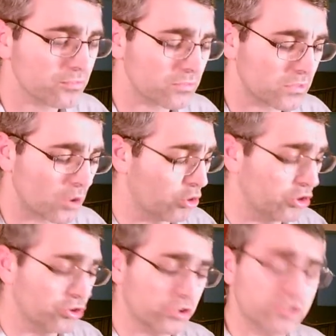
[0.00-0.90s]
Or you
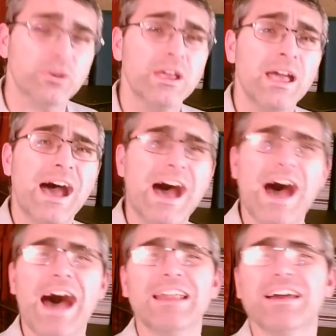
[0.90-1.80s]
can do it this way.
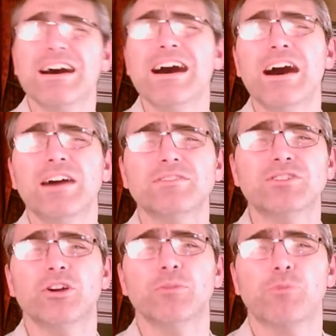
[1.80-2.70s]
I love
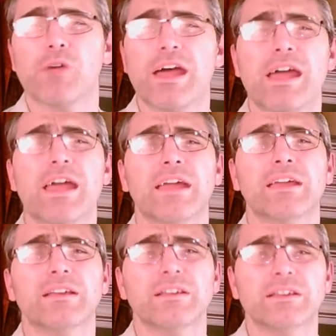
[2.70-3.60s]
to
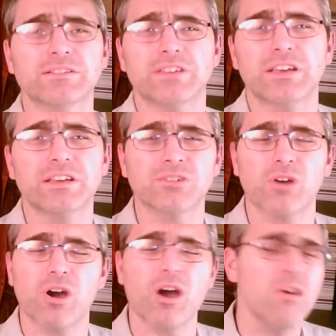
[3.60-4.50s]
praise His
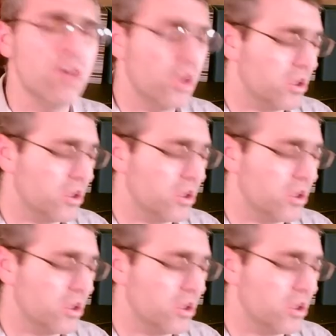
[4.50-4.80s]
holy